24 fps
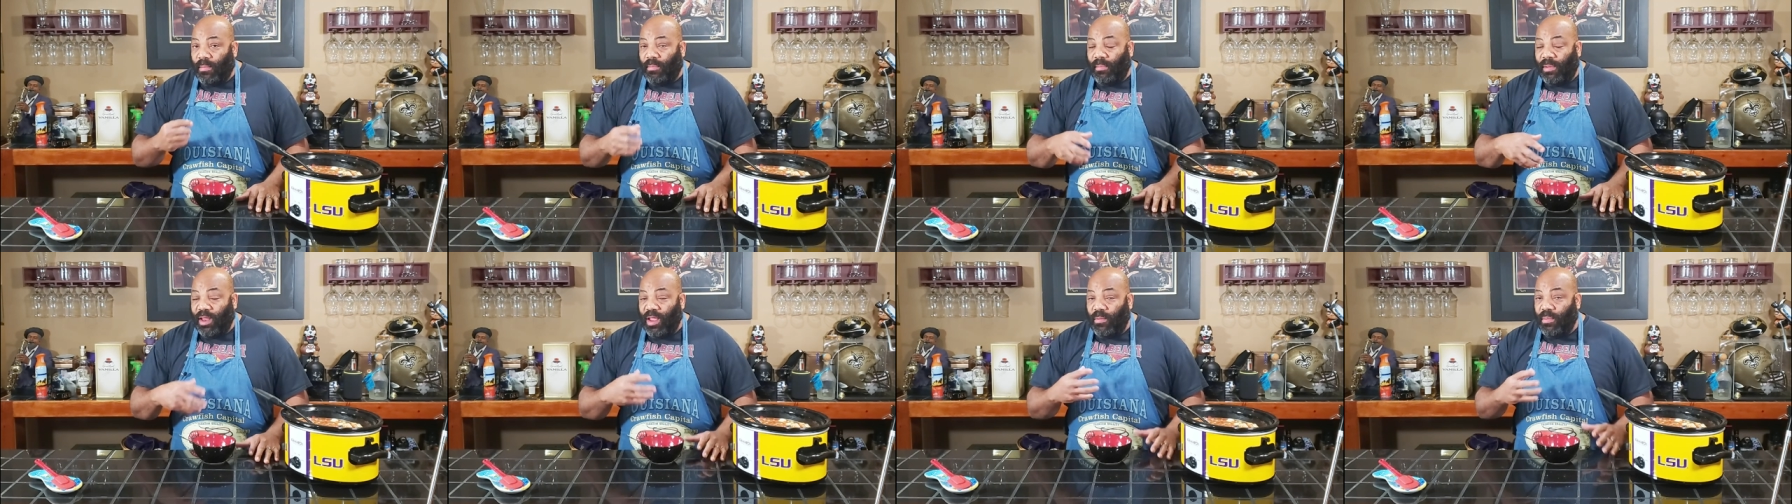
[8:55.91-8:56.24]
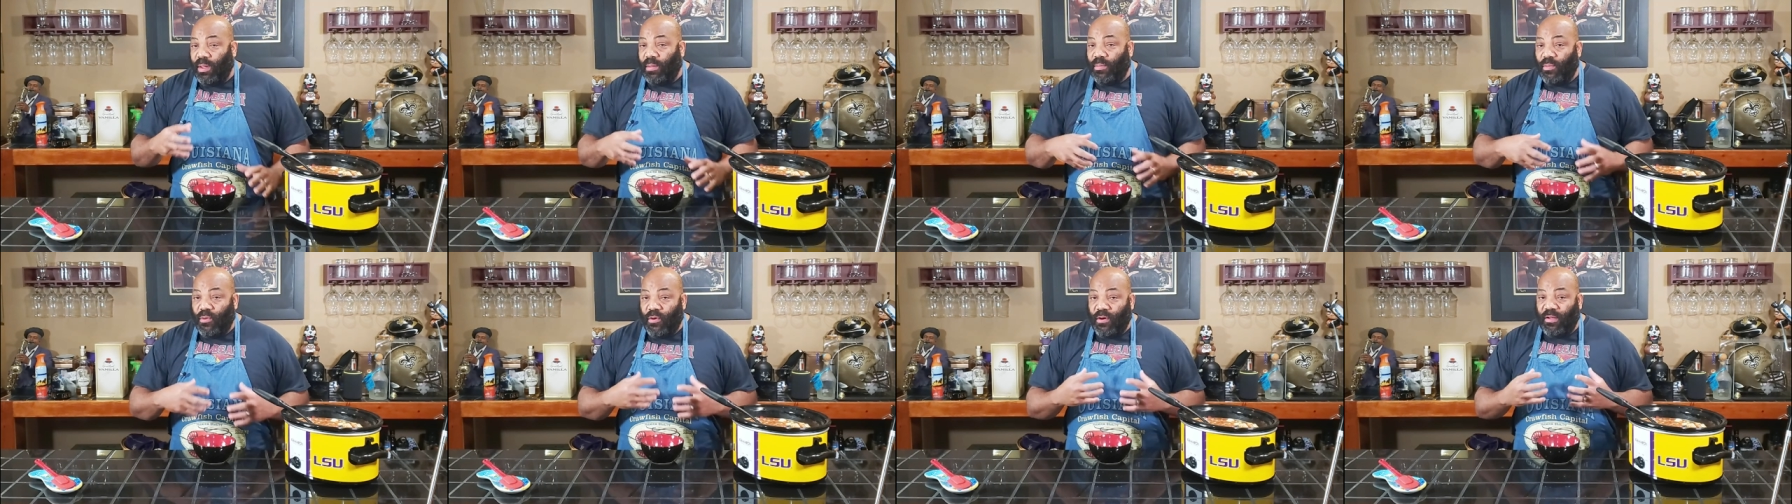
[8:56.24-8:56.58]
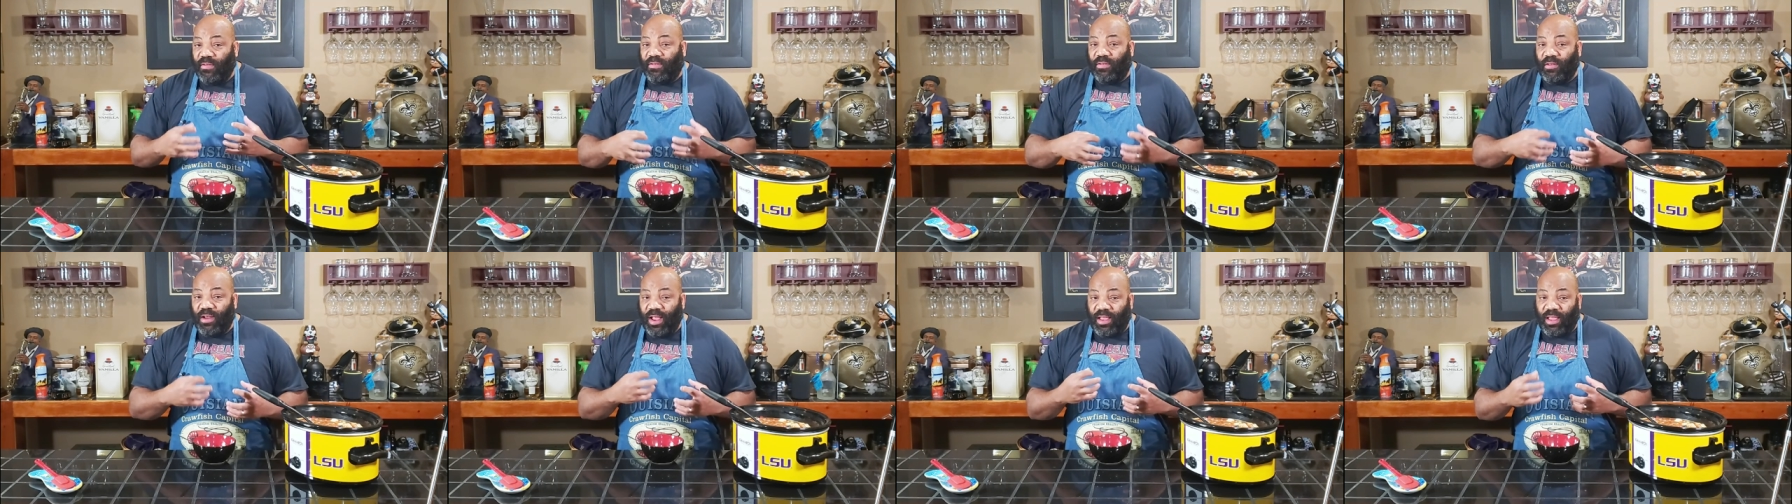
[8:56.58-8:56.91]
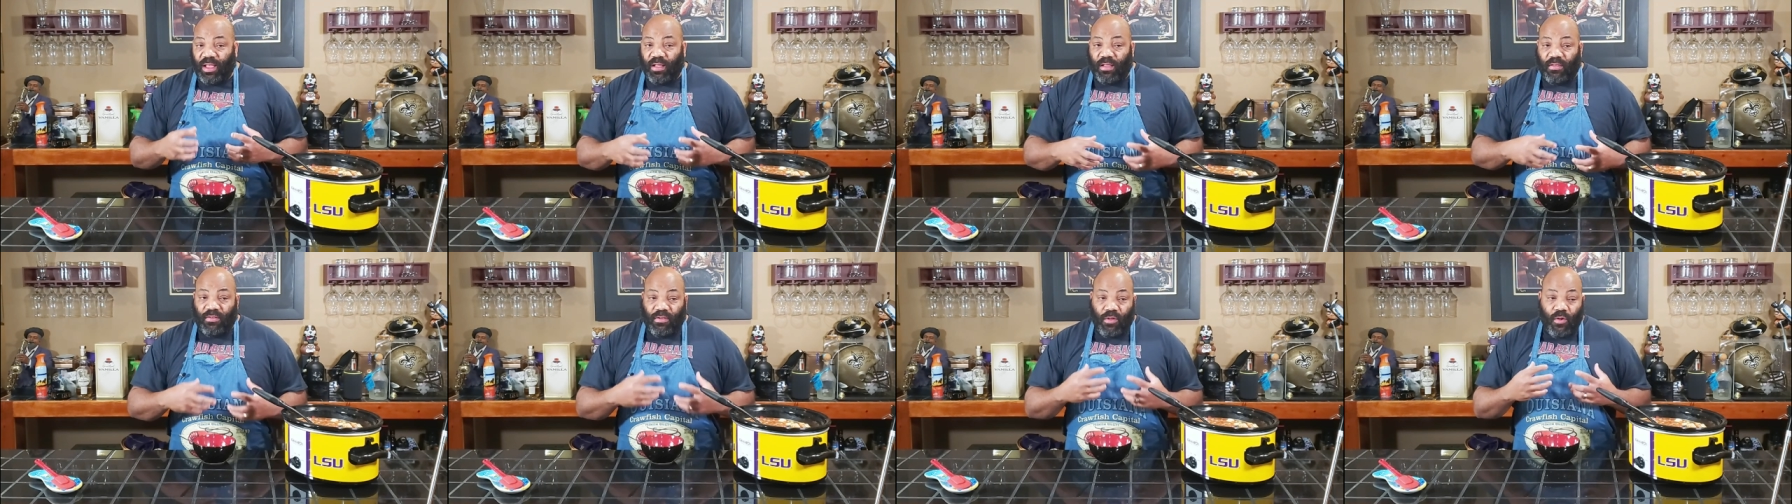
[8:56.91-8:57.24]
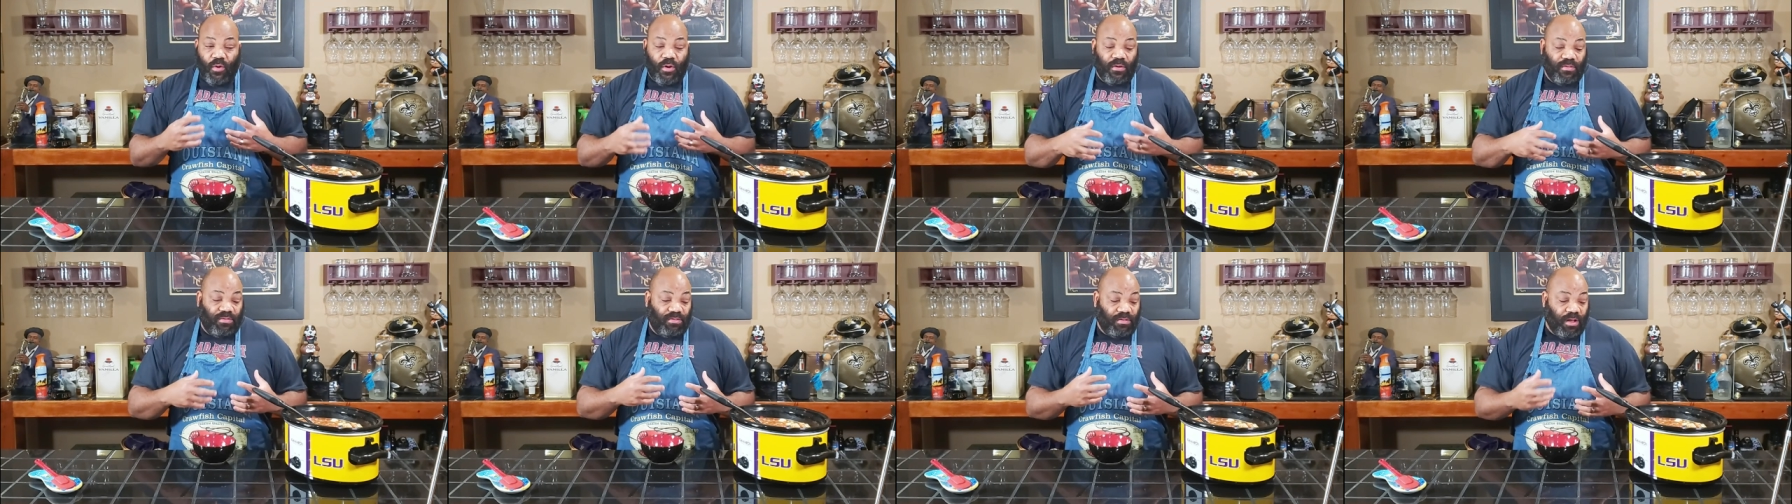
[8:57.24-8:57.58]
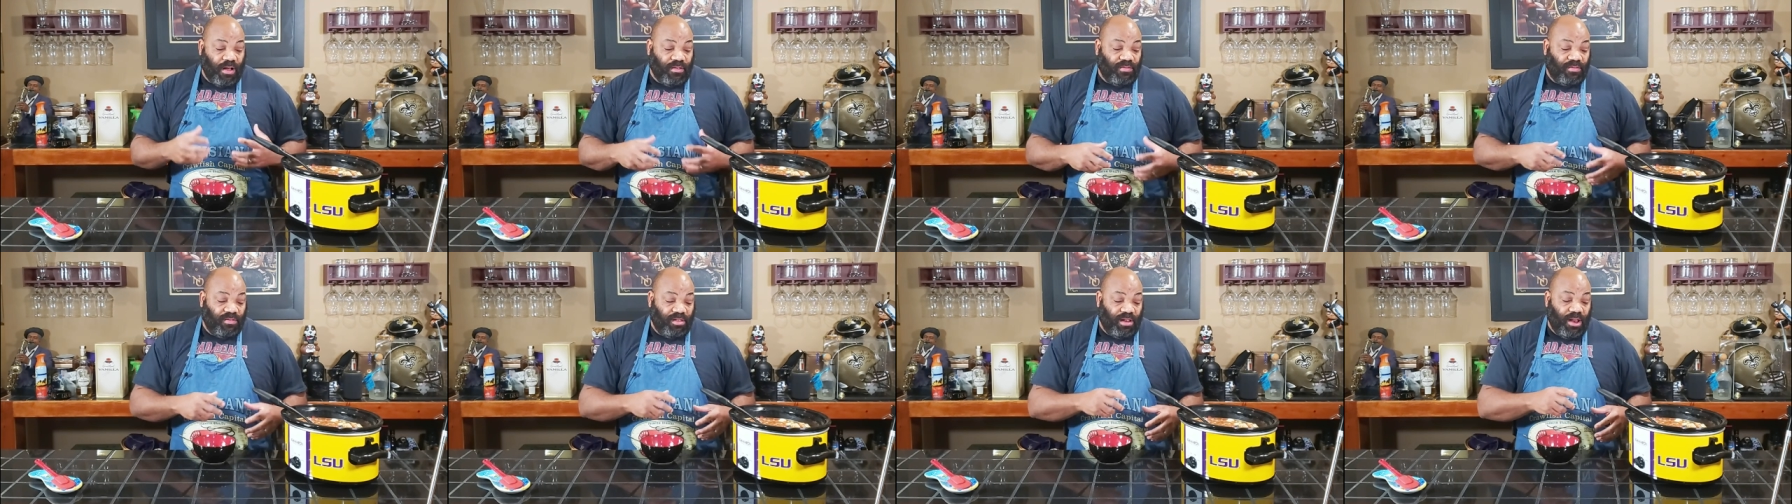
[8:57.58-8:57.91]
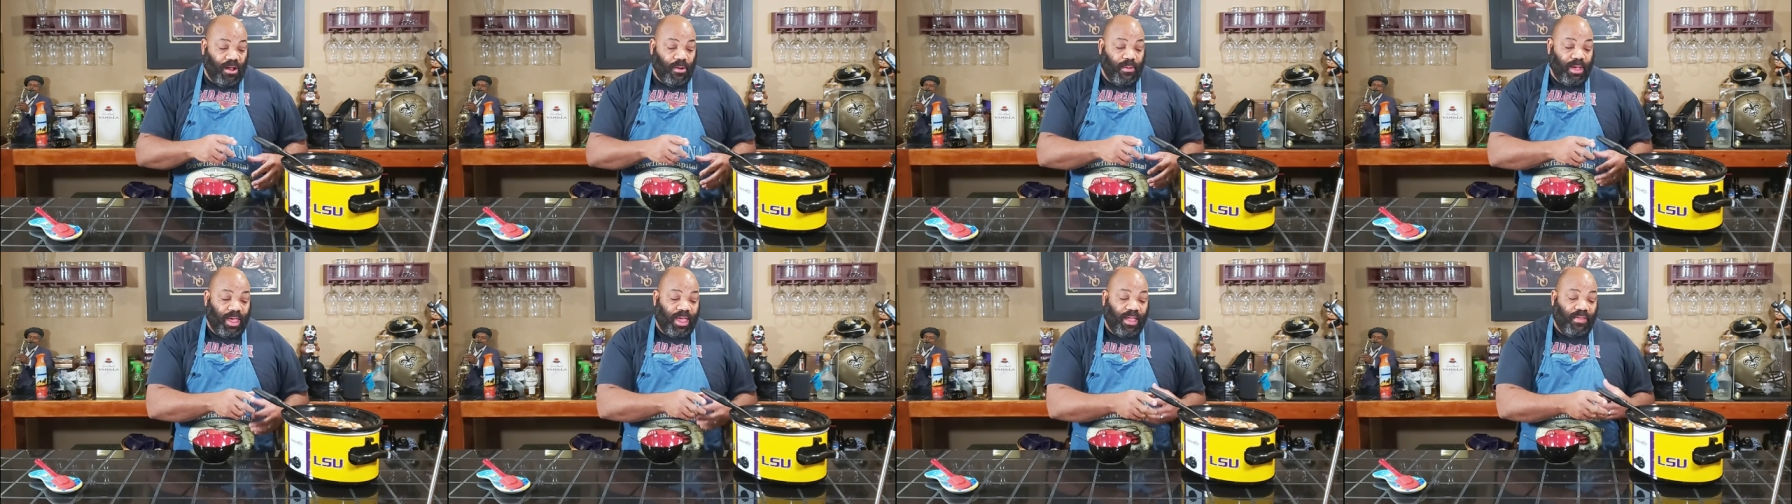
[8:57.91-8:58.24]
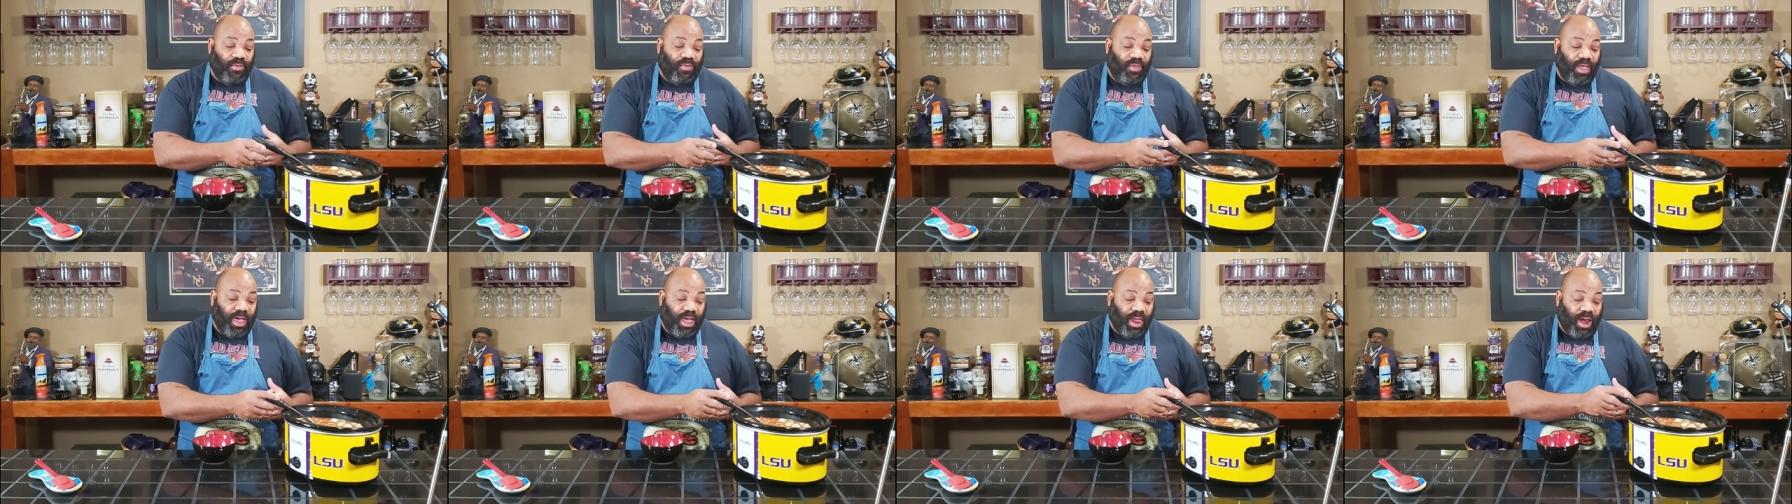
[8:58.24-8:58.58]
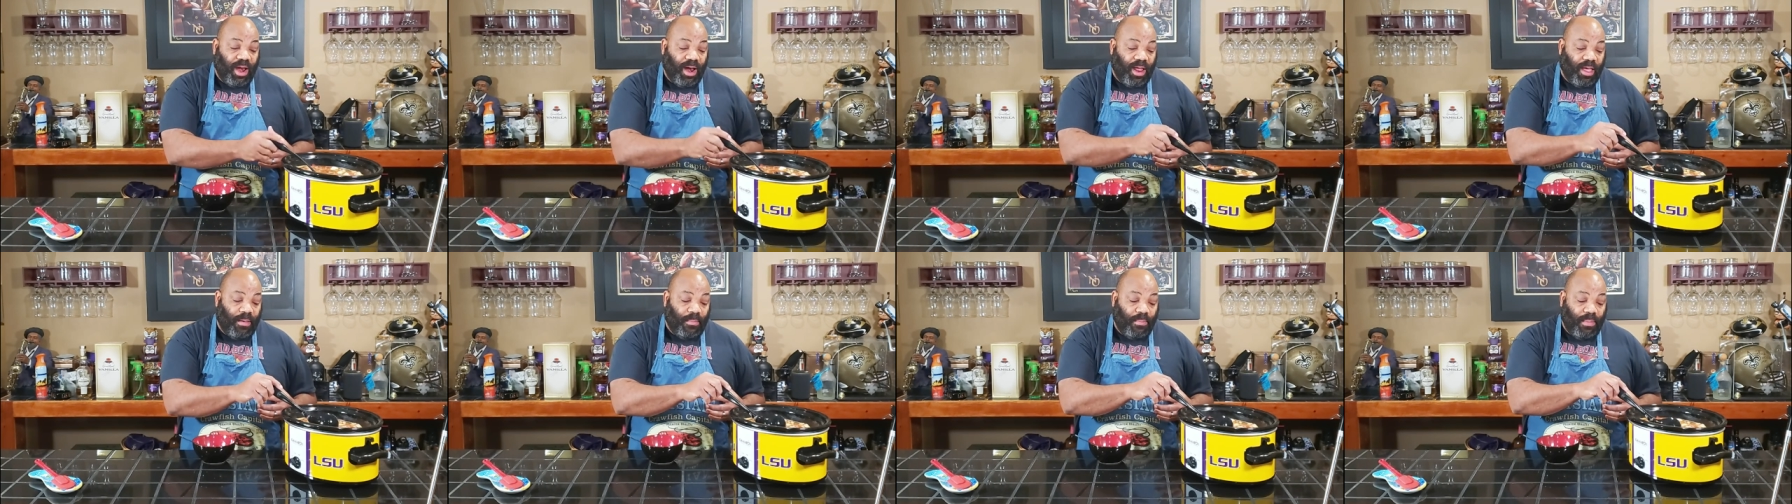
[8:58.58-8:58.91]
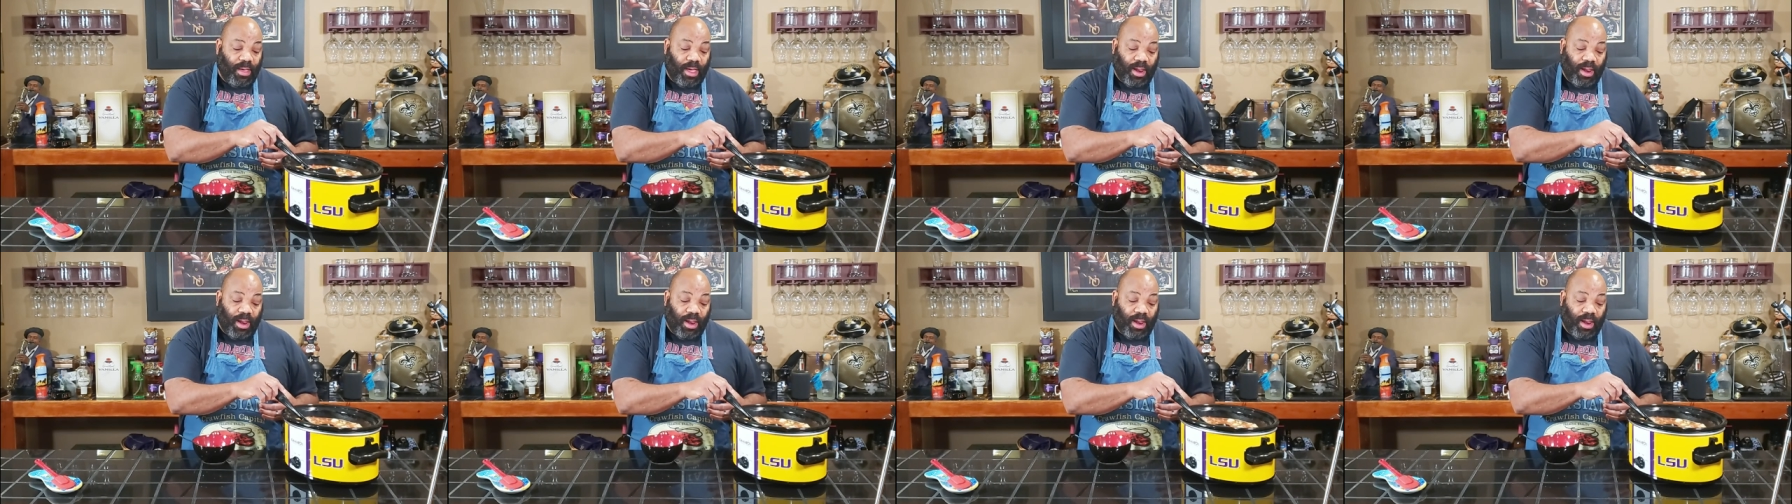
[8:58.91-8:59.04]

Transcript: little bit more so that the cornstarch slurry can thicken it up.